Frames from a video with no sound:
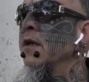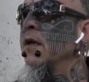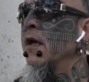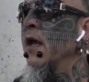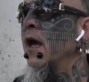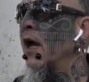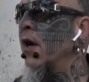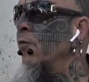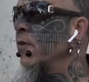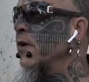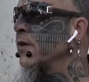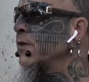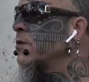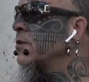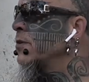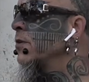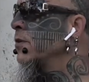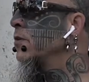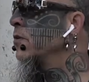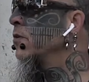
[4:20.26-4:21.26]
I want
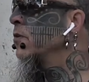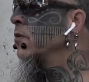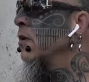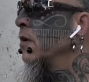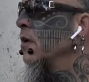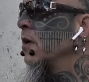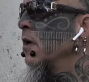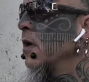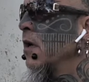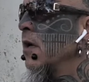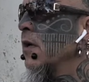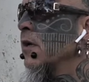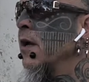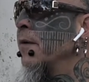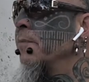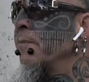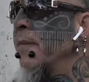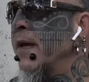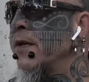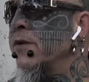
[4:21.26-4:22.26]
to
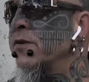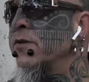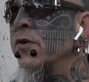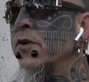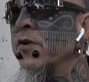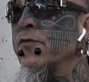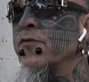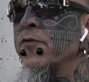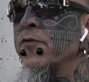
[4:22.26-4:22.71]
commend her for